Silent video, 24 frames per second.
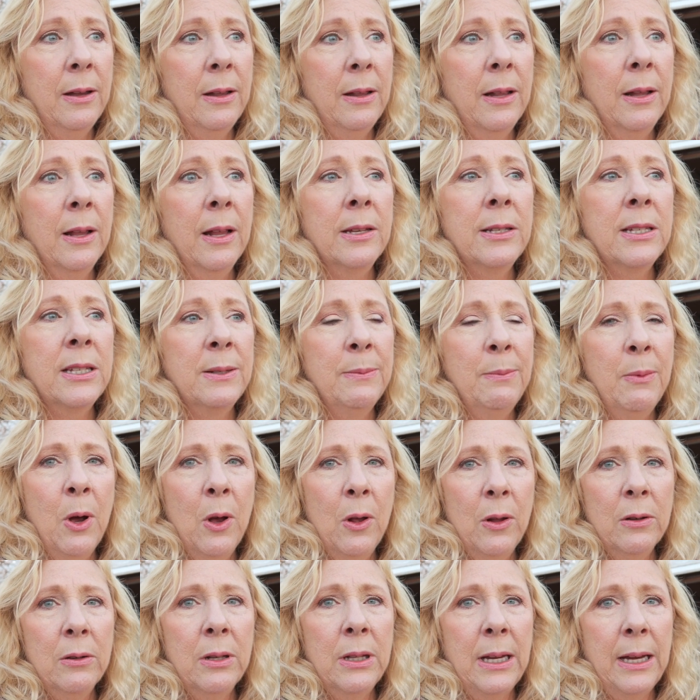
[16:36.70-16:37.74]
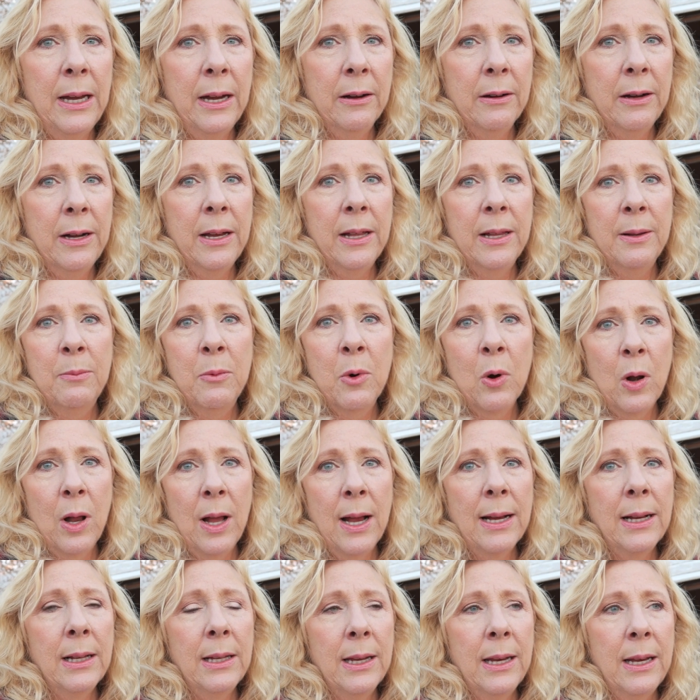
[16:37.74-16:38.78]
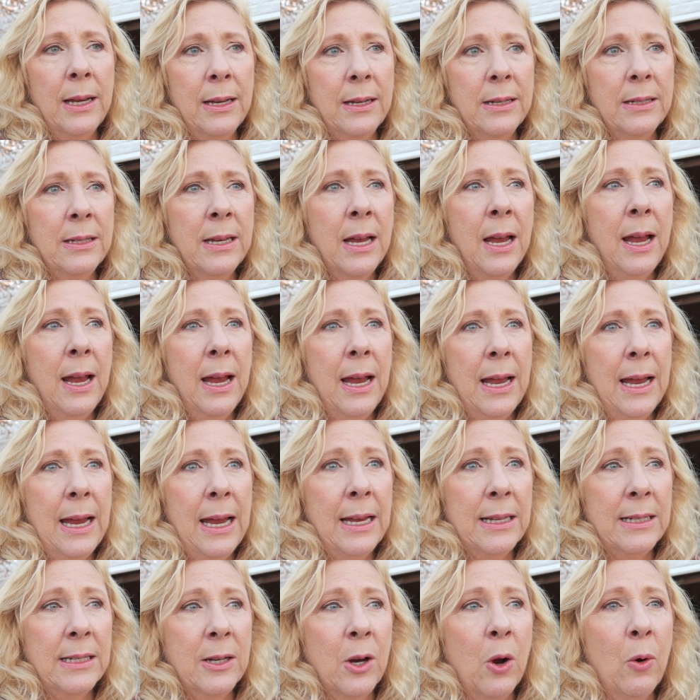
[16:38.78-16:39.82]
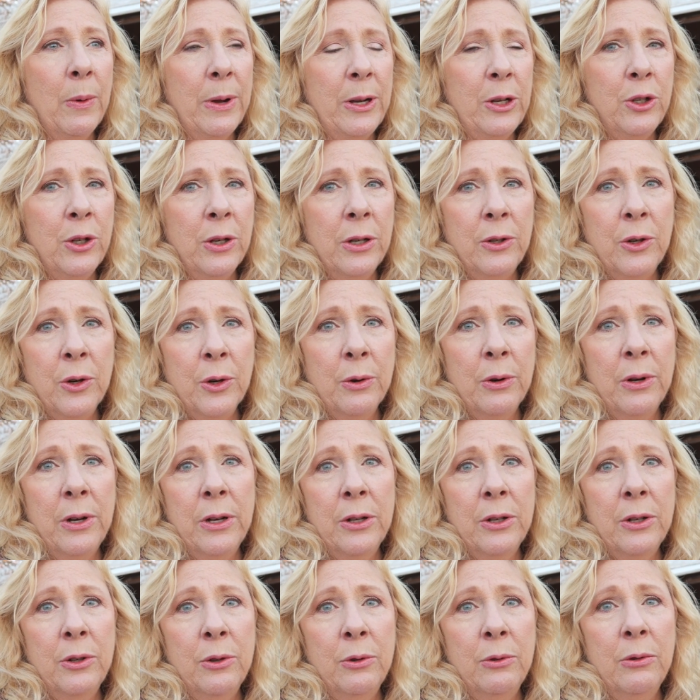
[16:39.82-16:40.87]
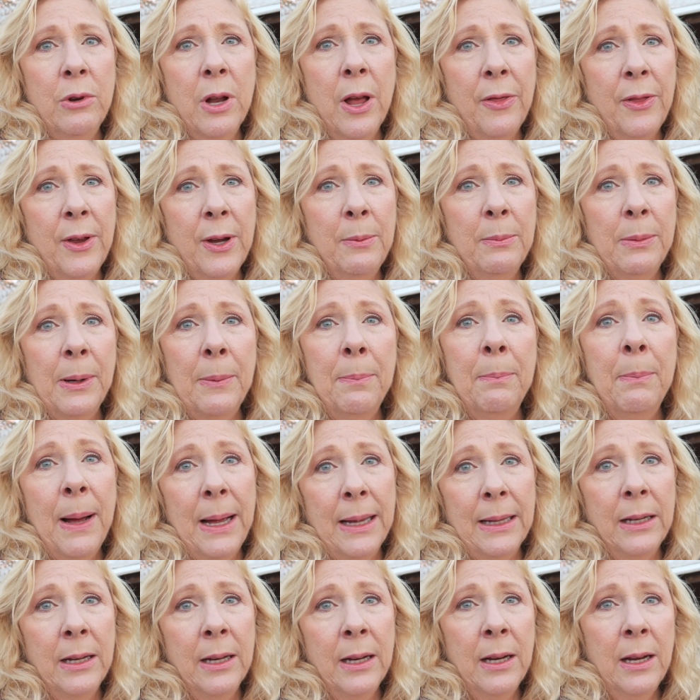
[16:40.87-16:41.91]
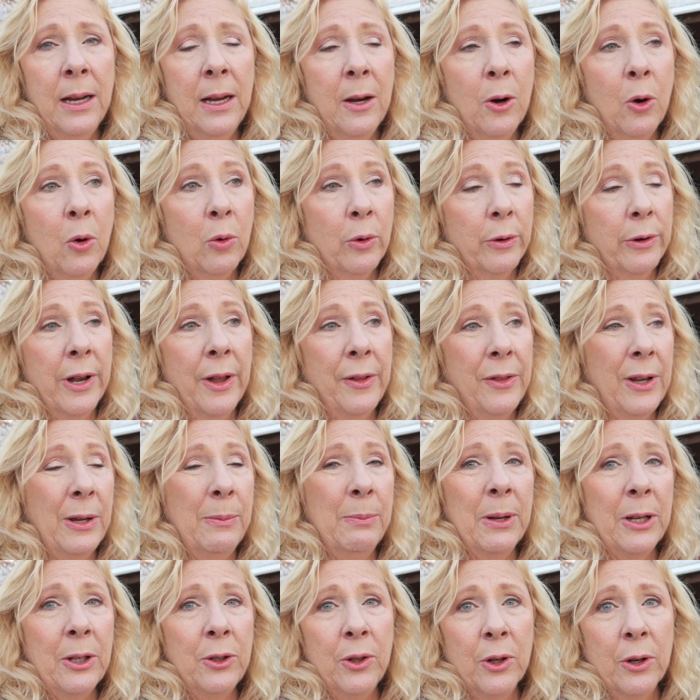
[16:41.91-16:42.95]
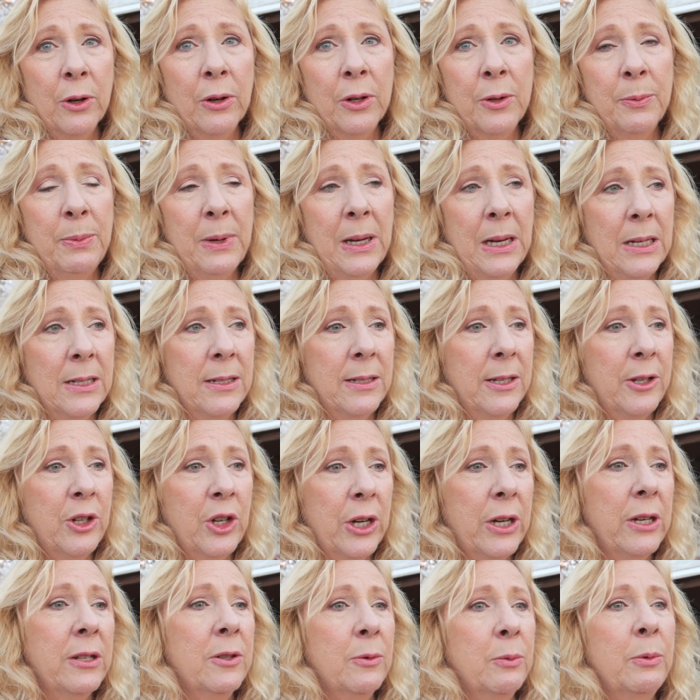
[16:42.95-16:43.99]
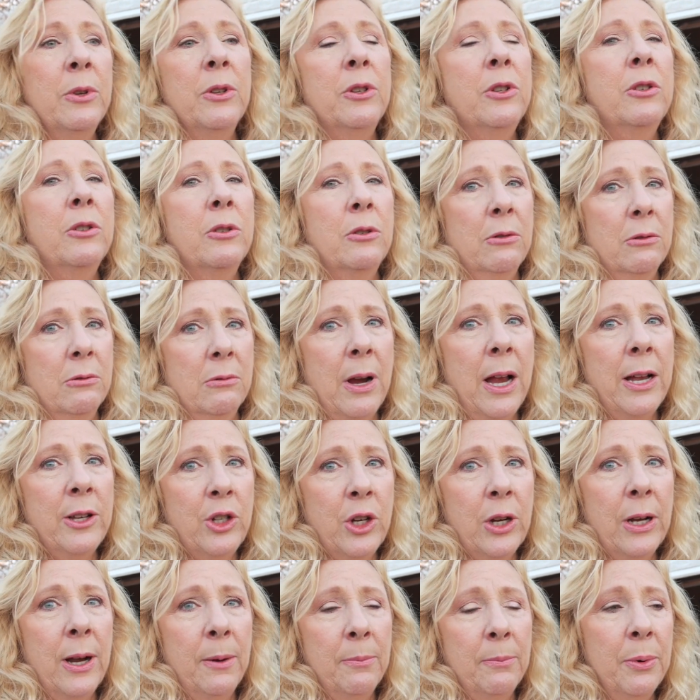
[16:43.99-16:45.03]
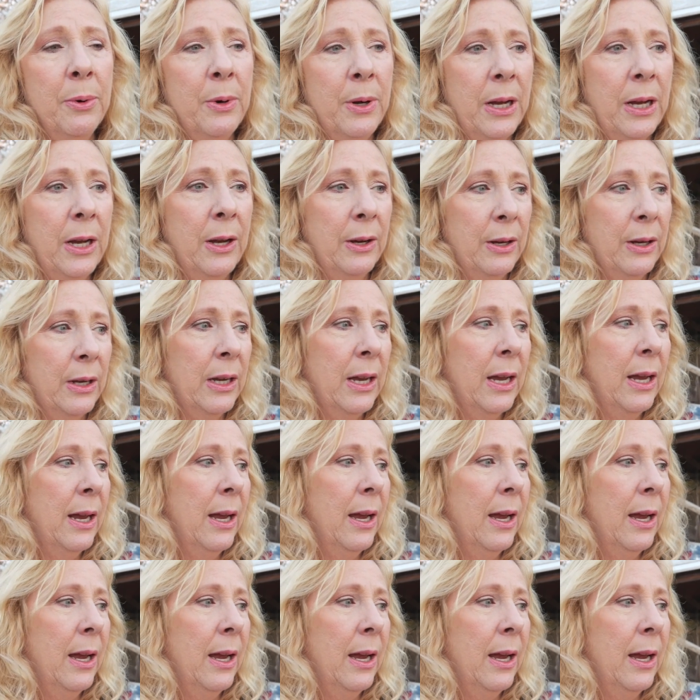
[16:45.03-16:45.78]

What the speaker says: the smaller the area, the more likely it is it's going to turn into nothing but mud or nothing but dirt, because the chickens will scratch it up pretty good.